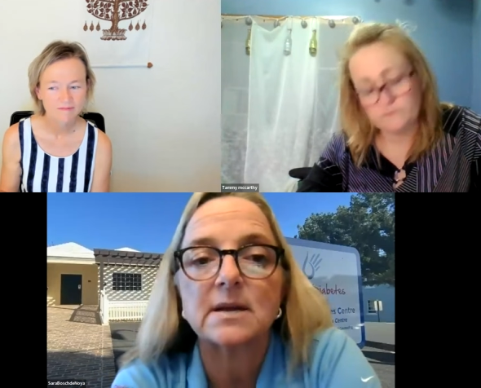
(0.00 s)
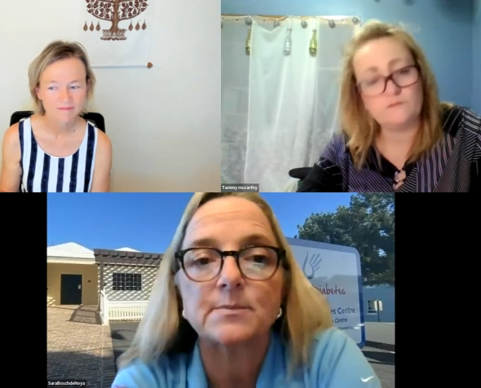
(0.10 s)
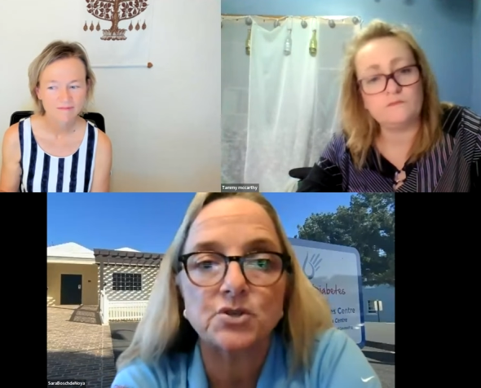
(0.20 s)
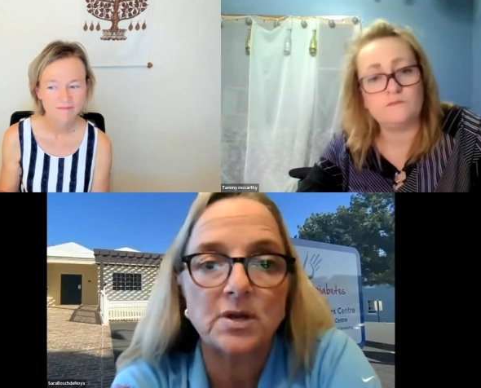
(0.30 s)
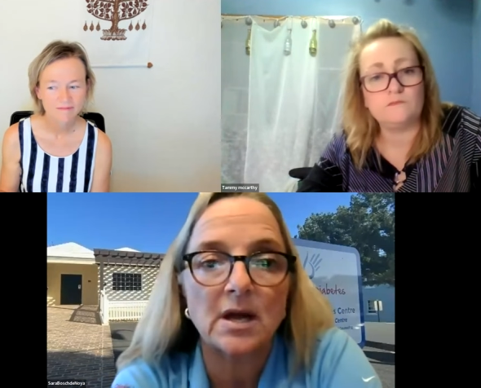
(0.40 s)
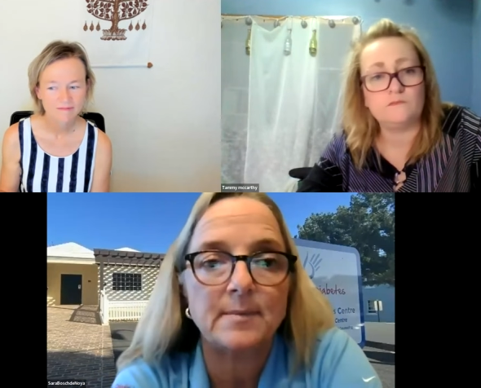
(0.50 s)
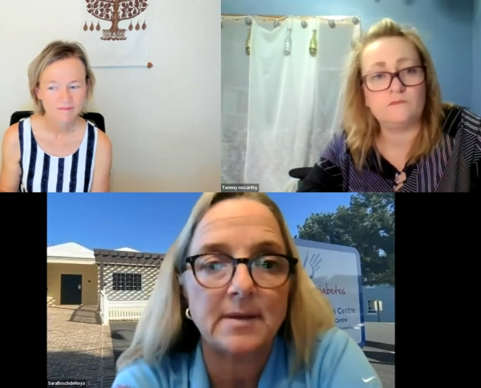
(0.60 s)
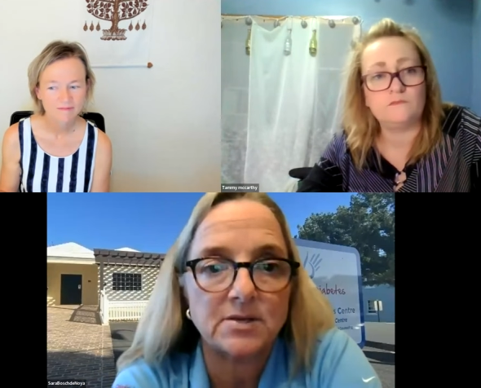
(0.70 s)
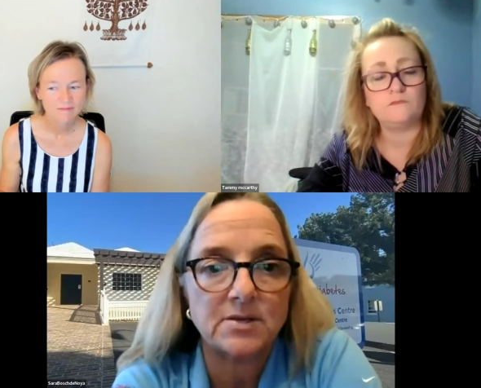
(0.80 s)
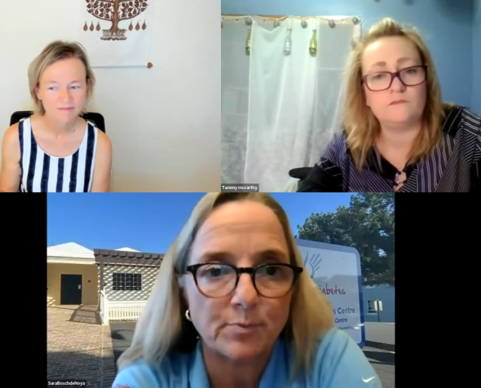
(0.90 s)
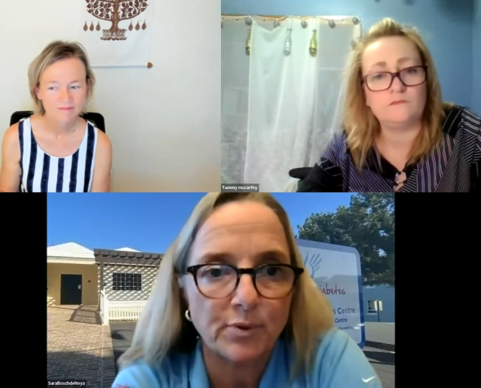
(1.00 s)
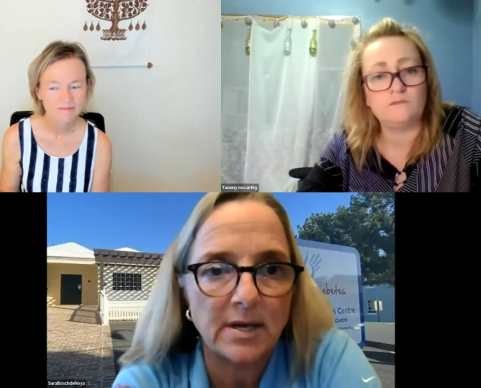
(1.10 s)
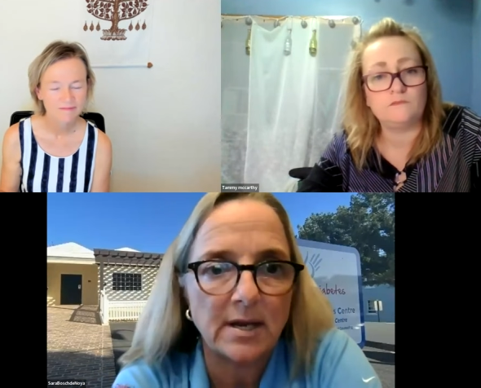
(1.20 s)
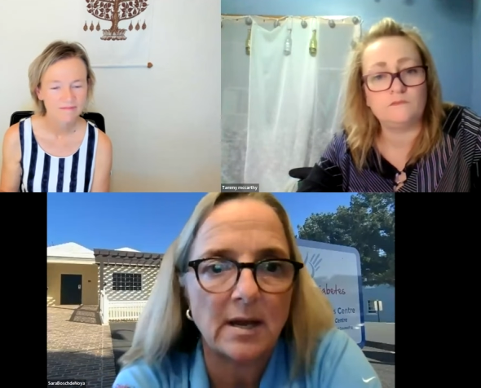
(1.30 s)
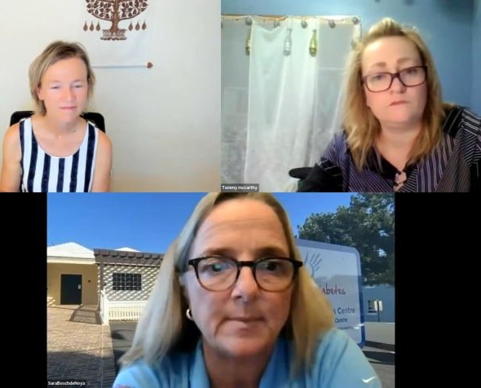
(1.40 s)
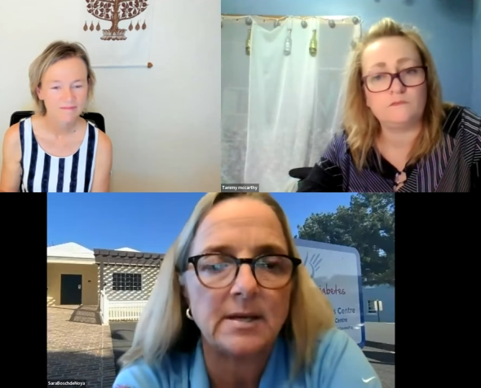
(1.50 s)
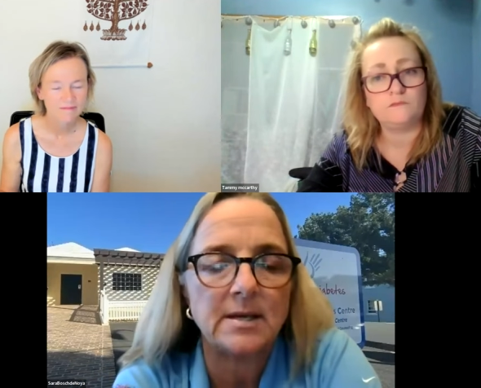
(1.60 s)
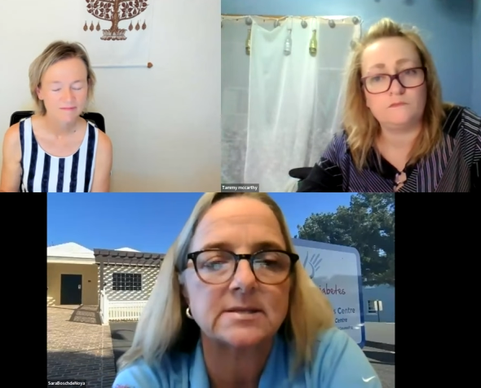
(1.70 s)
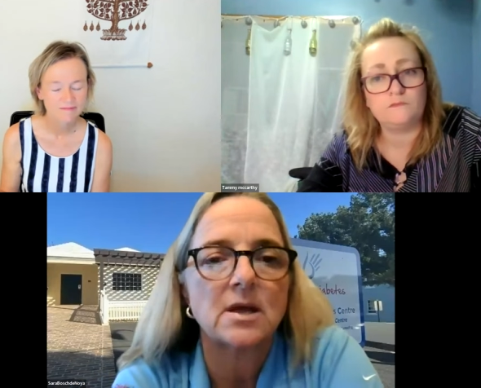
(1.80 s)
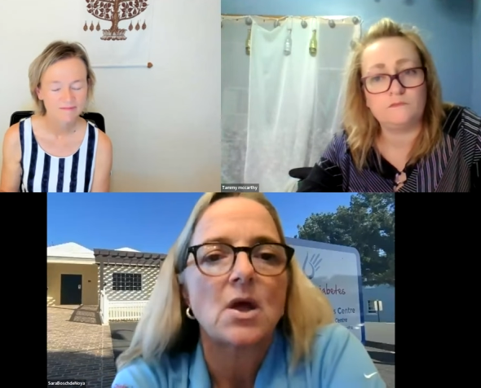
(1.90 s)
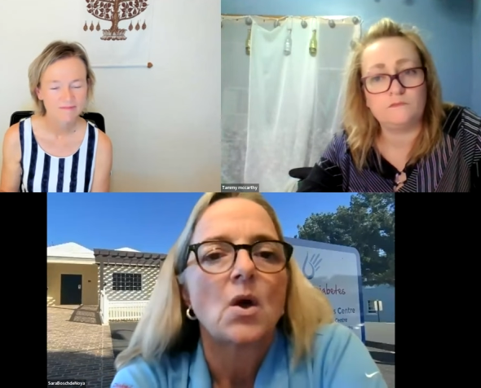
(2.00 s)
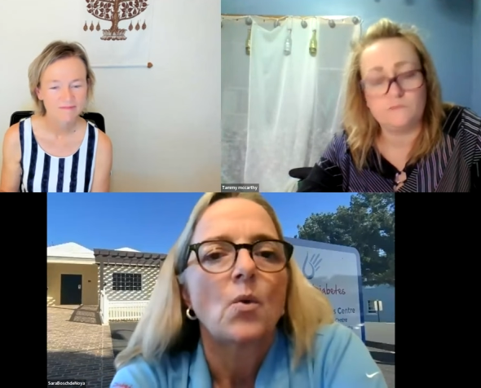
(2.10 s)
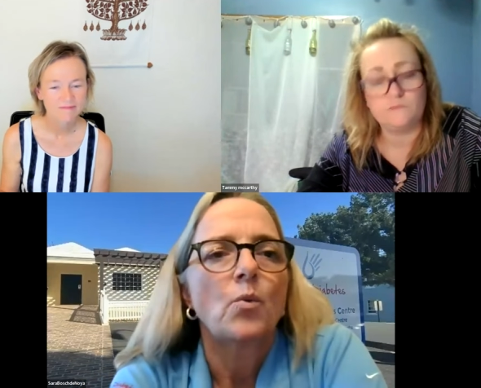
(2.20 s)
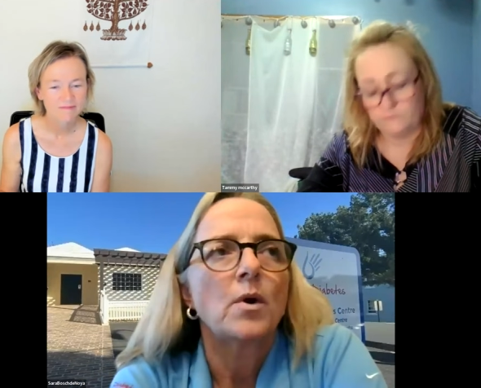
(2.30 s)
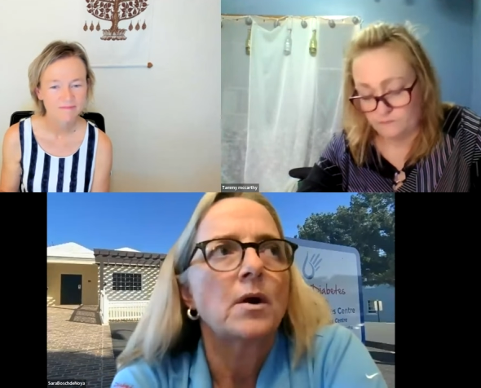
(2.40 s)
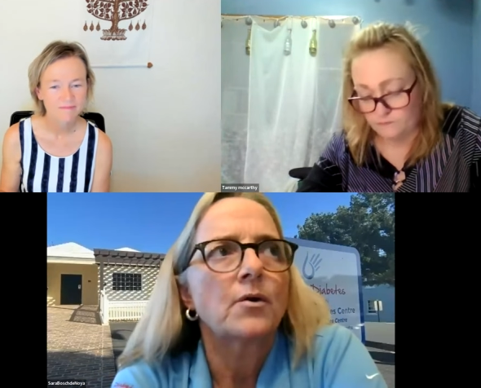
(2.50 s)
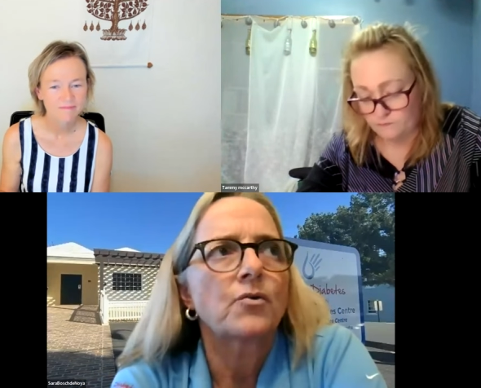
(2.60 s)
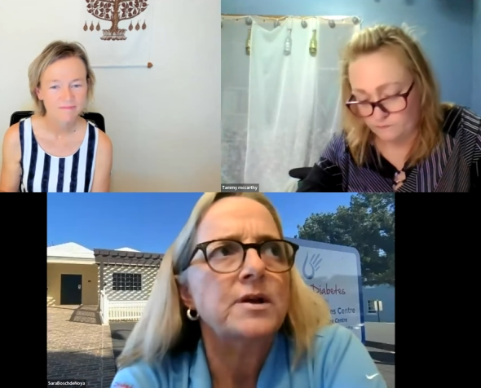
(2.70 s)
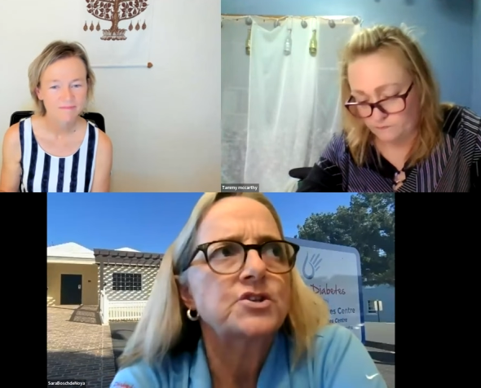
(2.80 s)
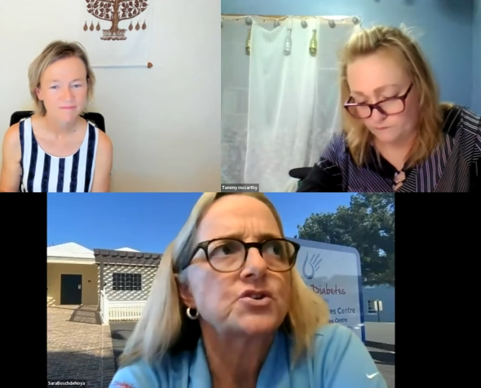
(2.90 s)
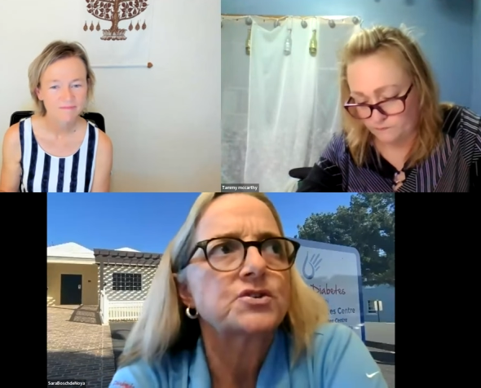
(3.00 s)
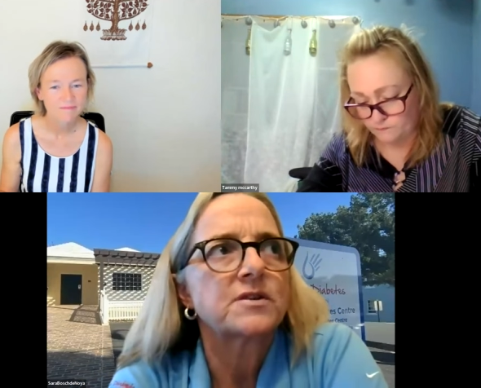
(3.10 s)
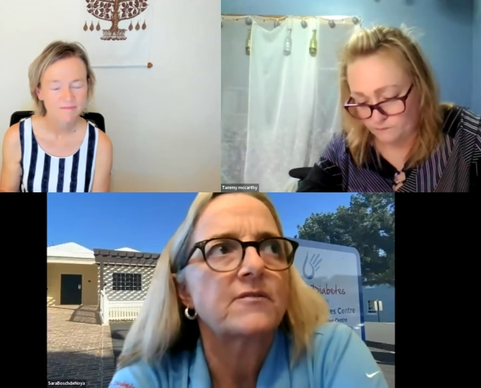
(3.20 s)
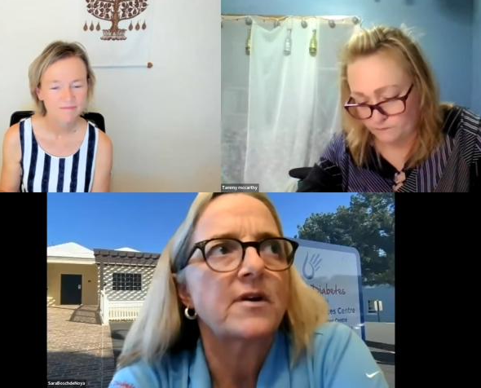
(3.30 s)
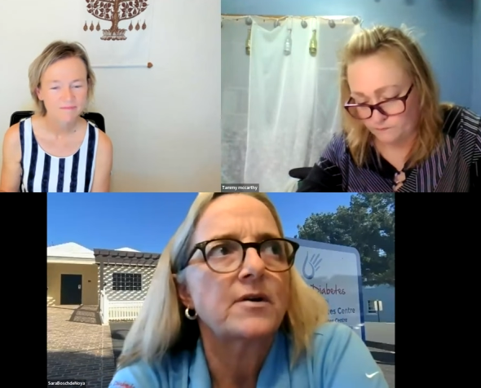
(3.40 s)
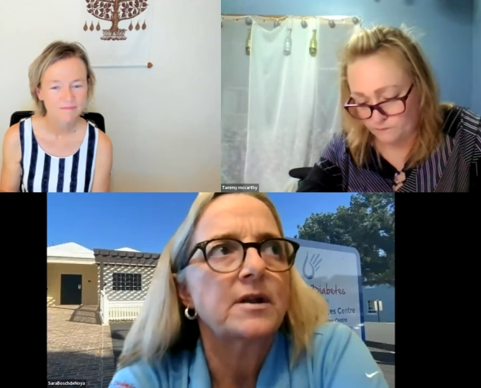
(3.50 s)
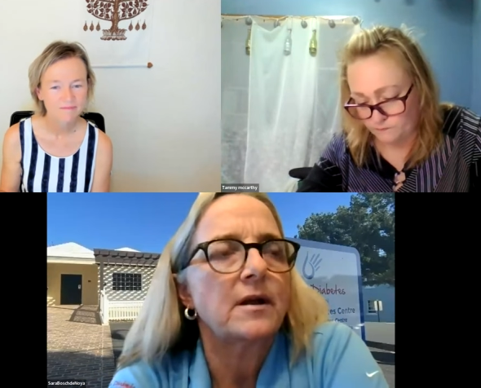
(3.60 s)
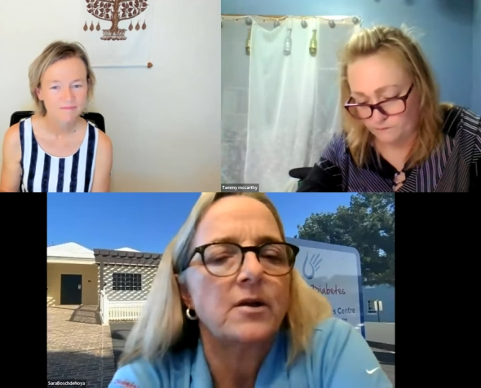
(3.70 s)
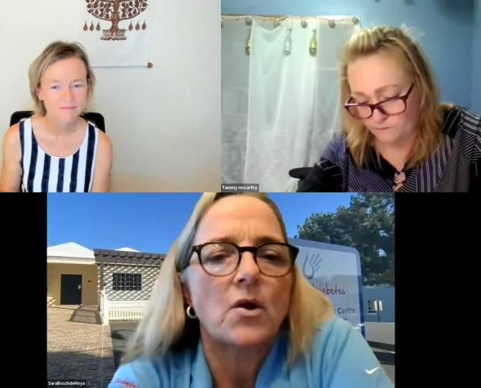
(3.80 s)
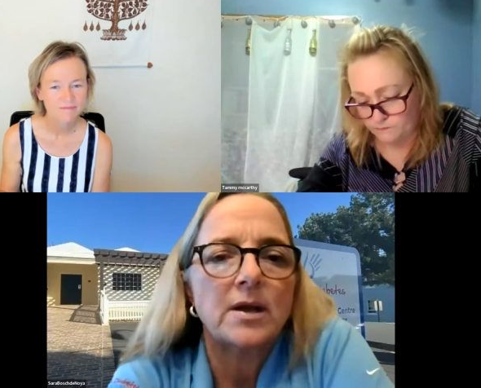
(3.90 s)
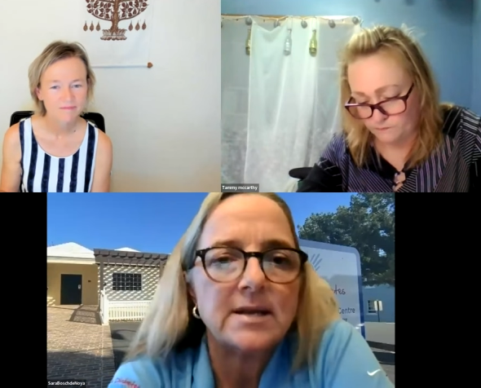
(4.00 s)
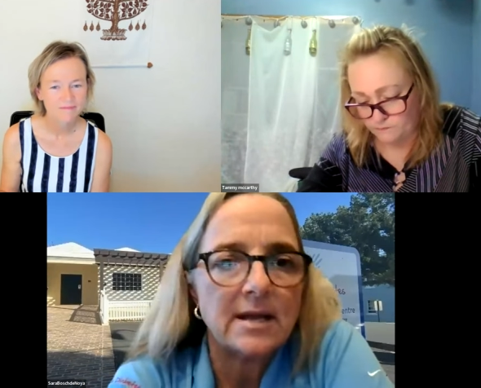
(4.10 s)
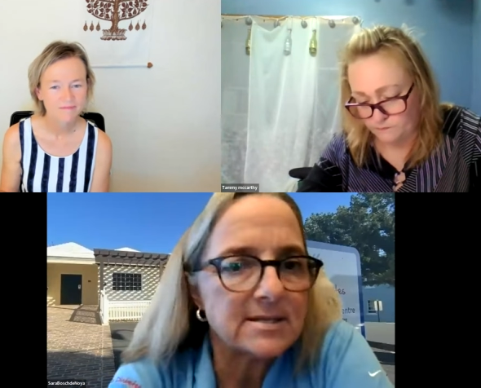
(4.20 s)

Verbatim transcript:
Speaker 1: type 2 diabetes or pre-diabetes we're creatures a very you know in,